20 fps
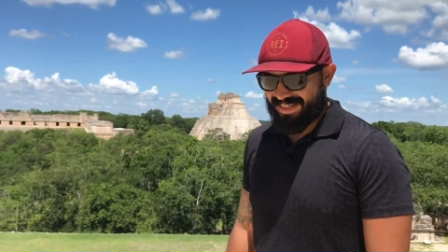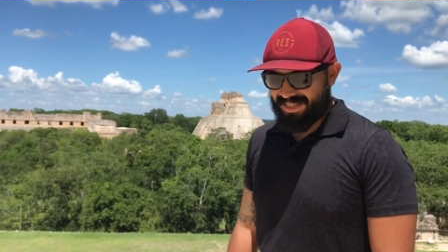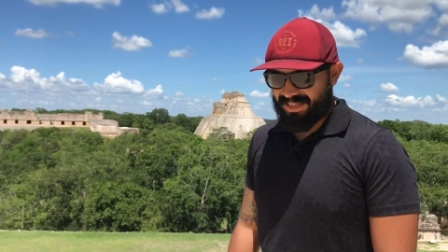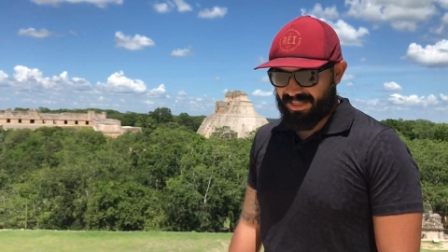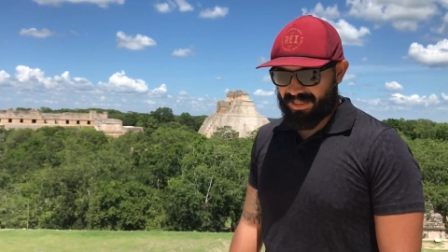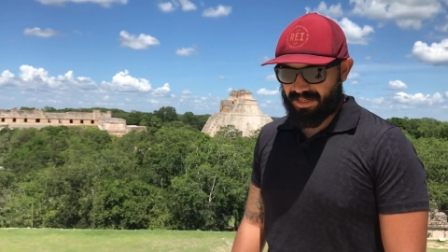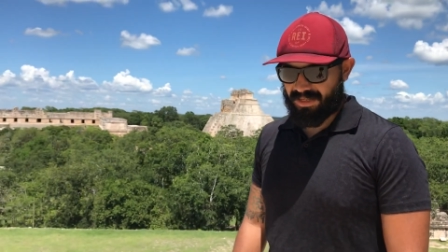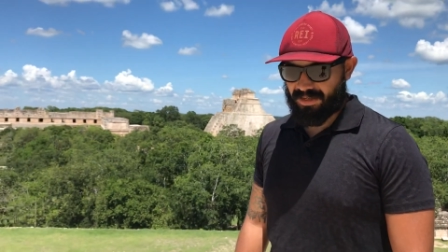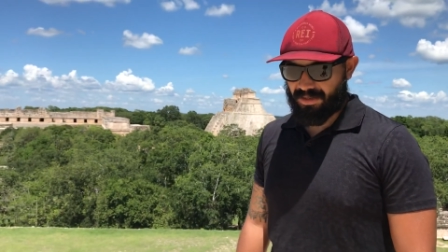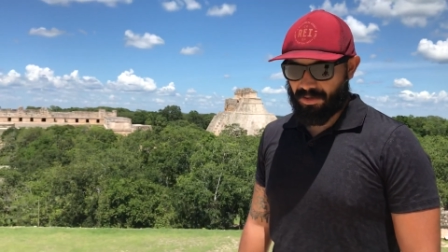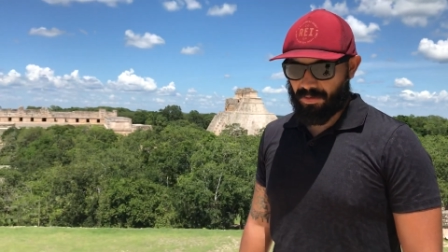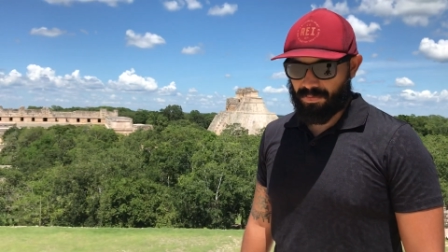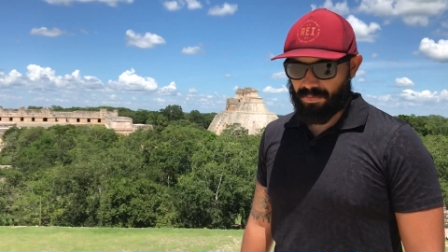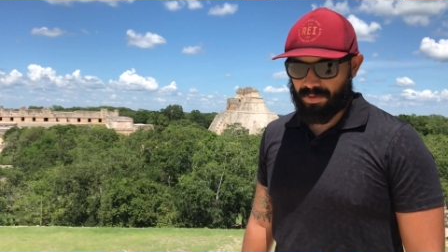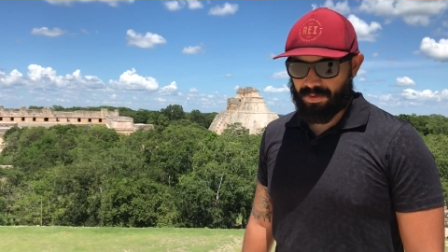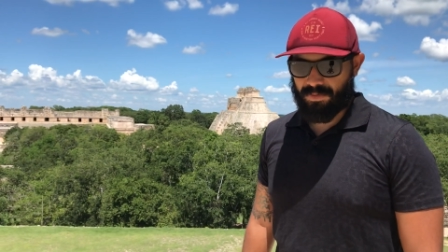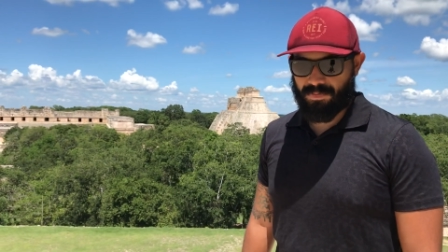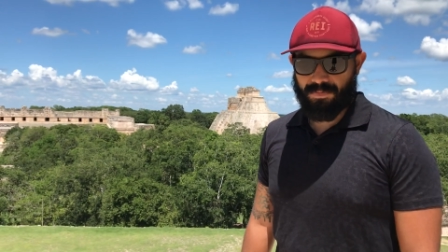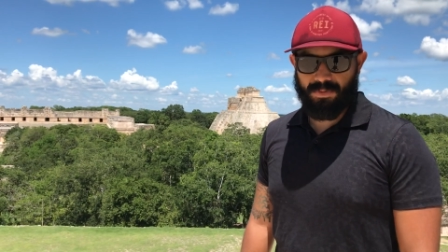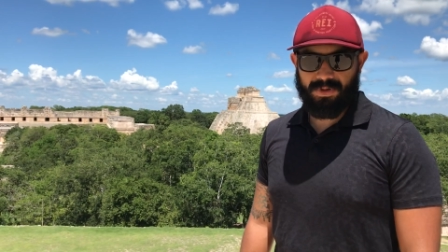in
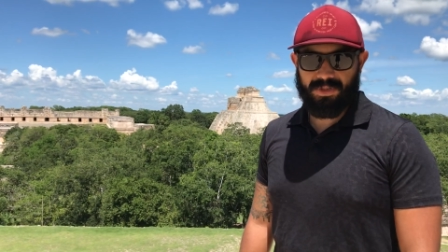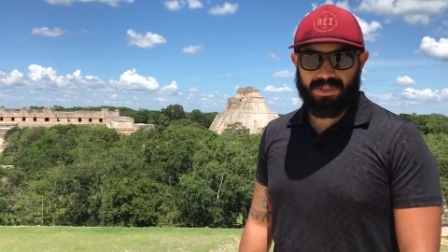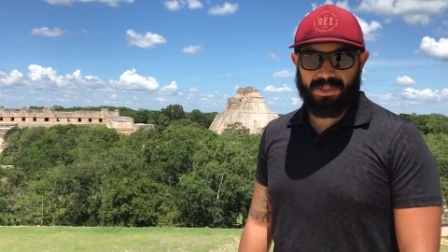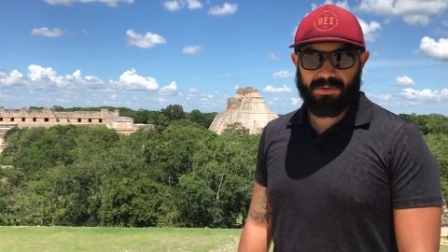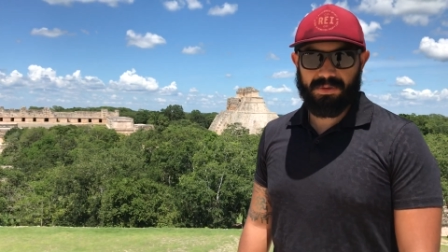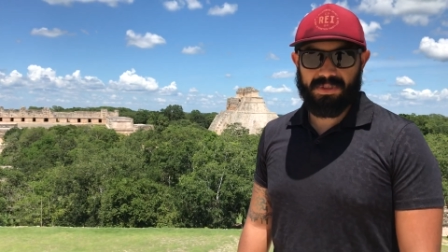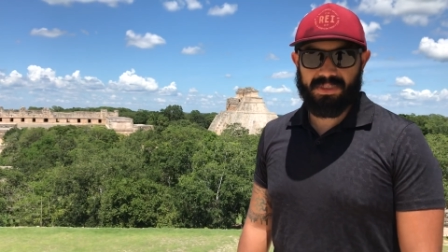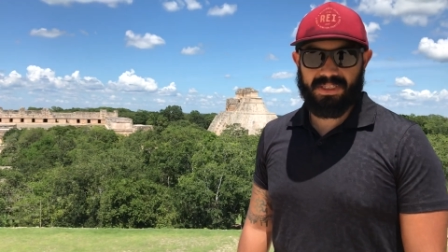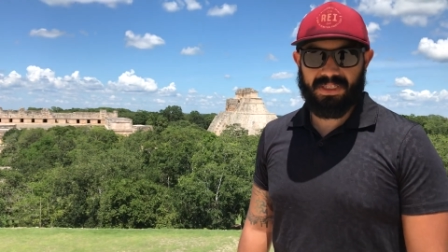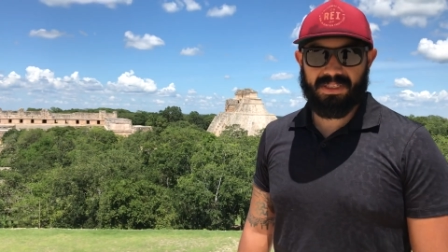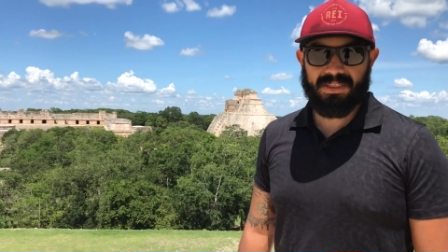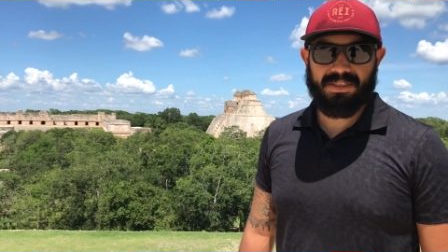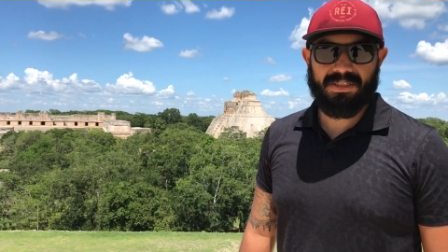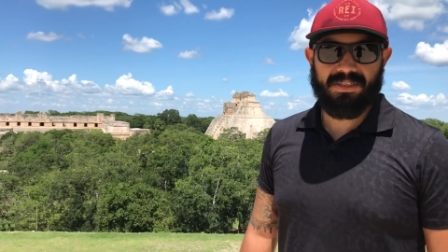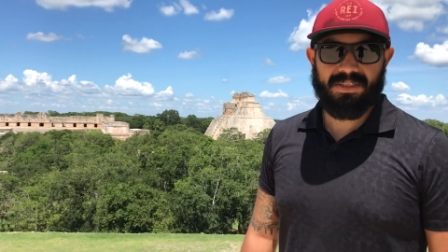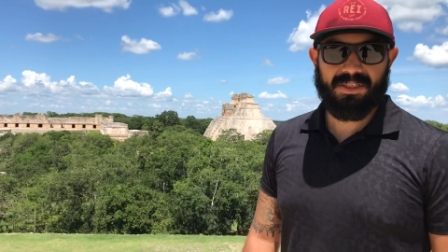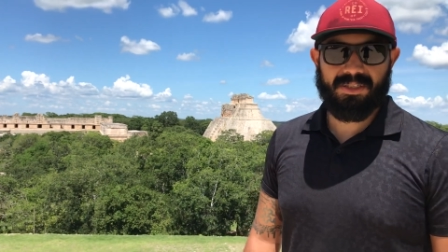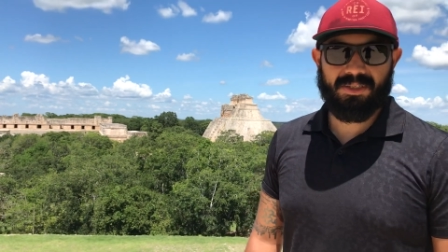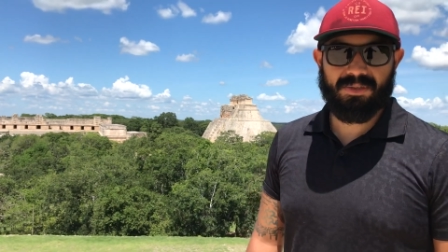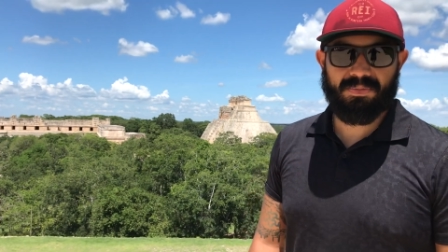over 40 degrees
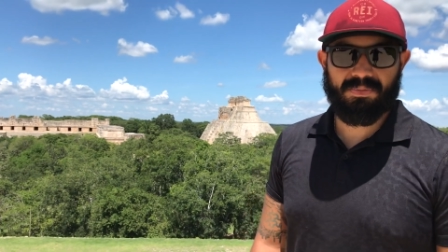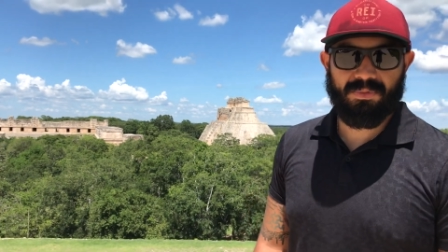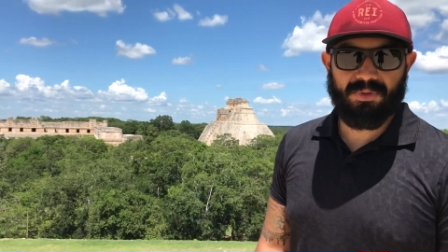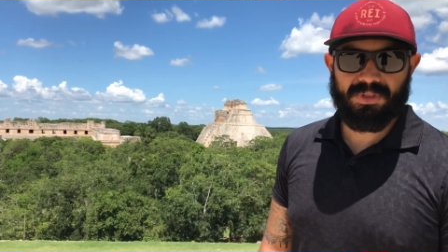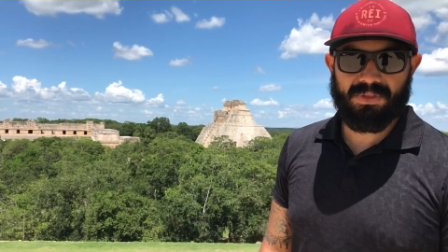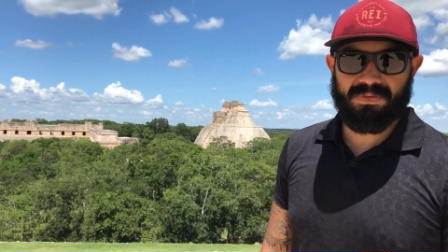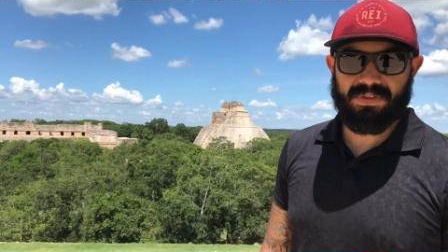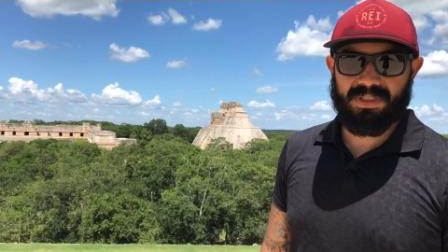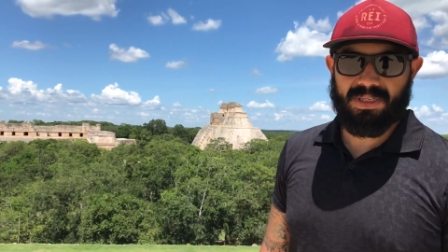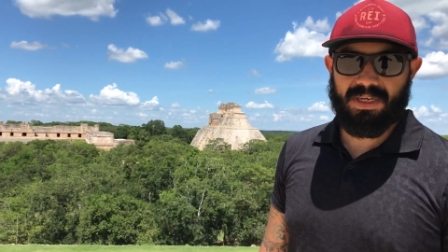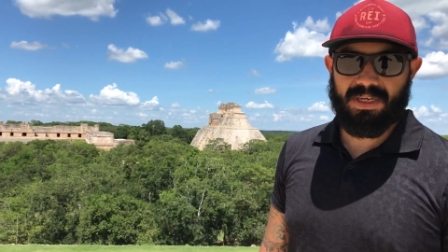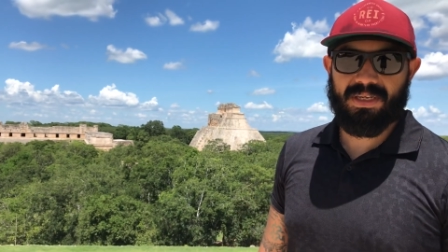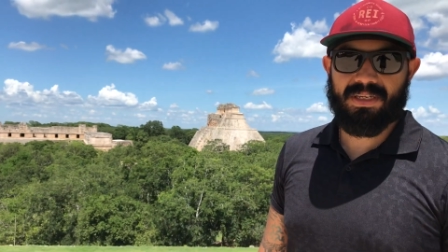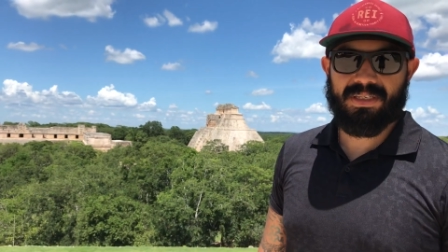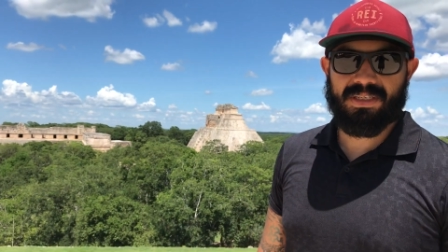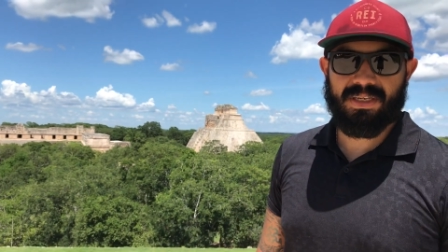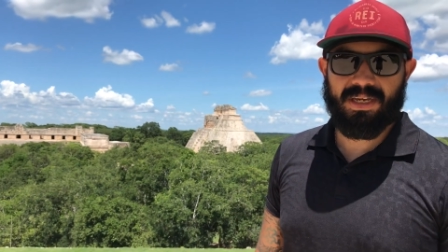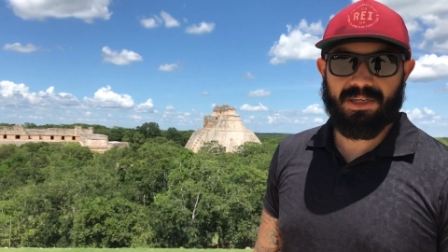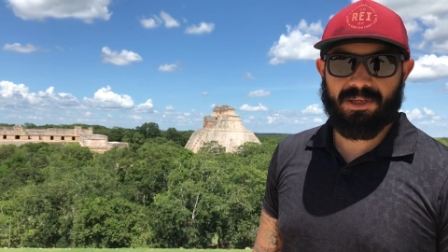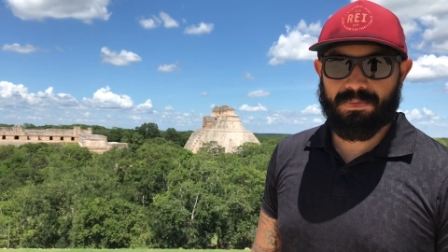Celsius most of the
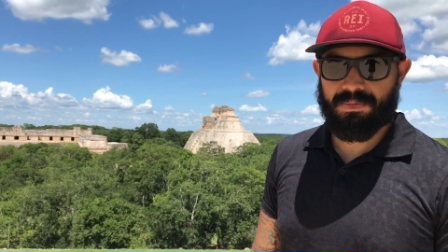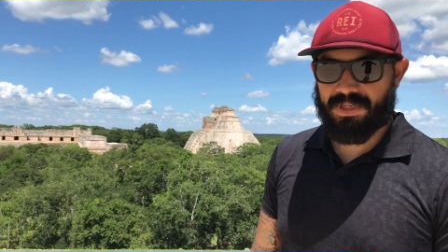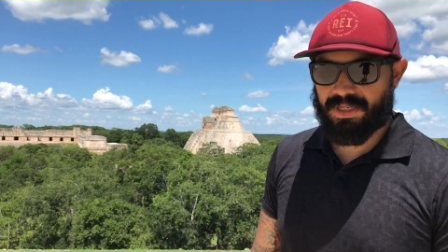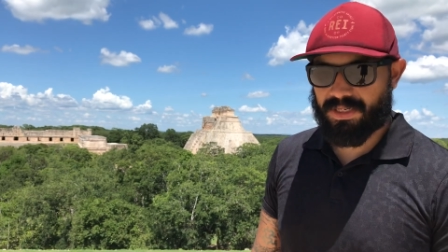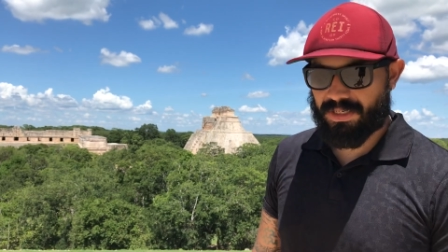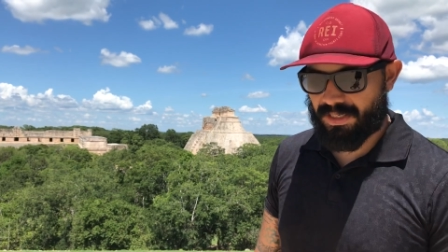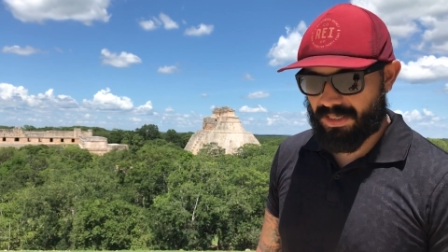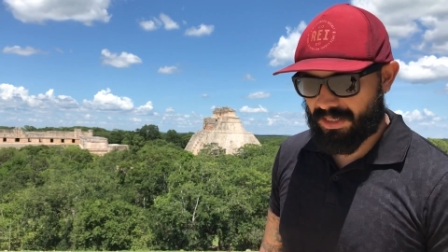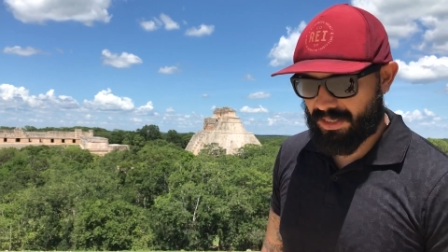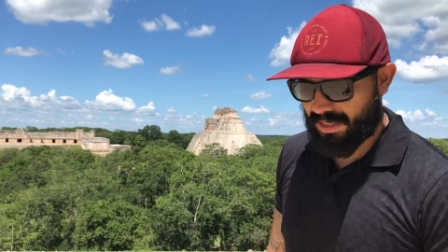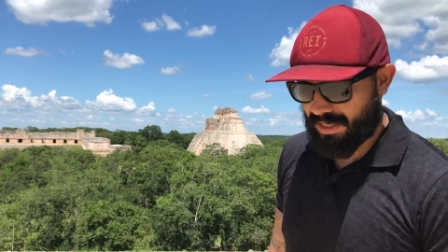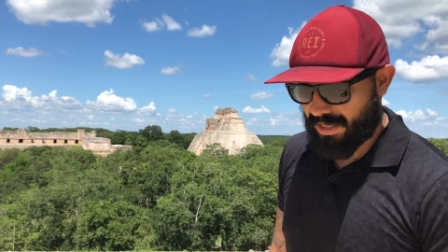days, high humidity,